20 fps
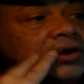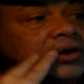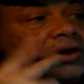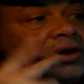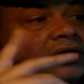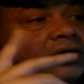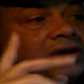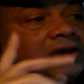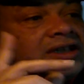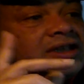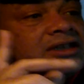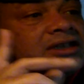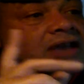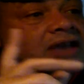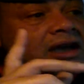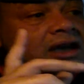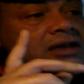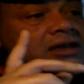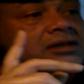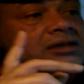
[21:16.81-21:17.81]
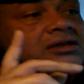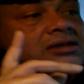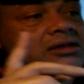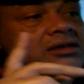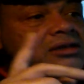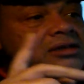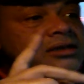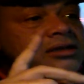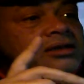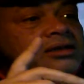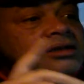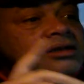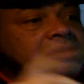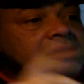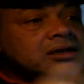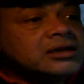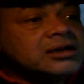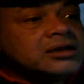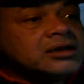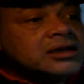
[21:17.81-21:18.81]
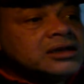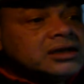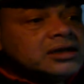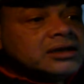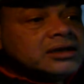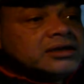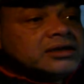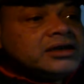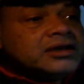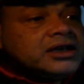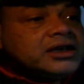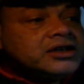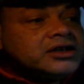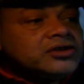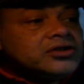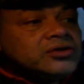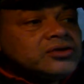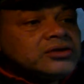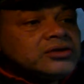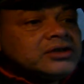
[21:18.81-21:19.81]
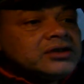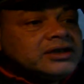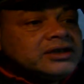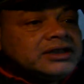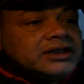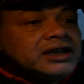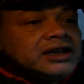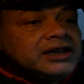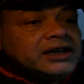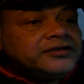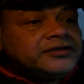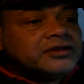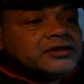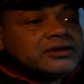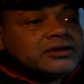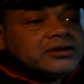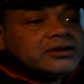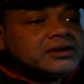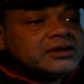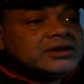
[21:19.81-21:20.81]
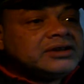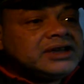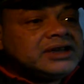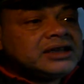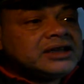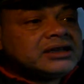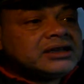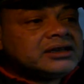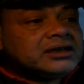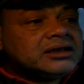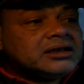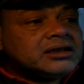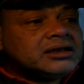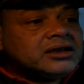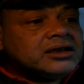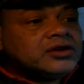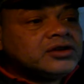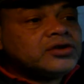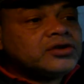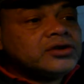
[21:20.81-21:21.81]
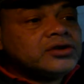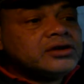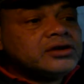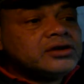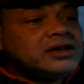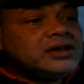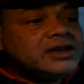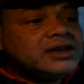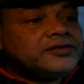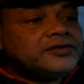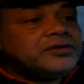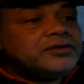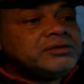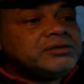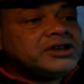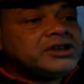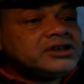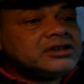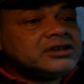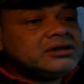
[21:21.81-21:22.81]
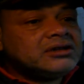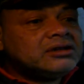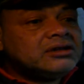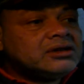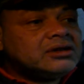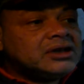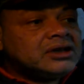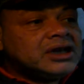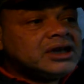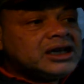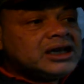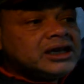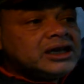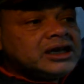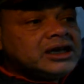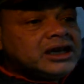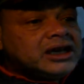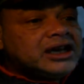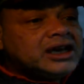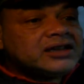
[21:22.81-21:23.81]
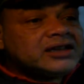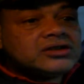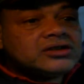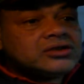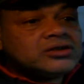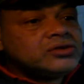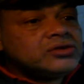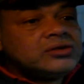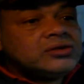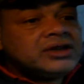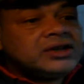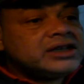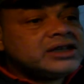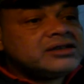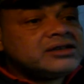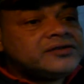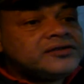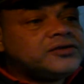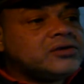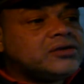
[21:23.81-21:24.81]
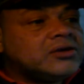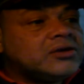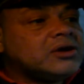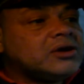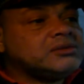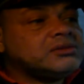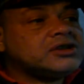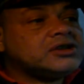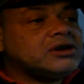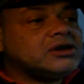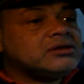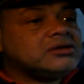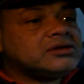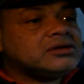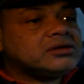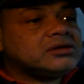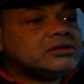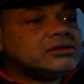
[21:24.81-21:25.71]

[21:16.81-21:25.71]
all these guys, they should deliver that kernel information as soon as the phone comes out.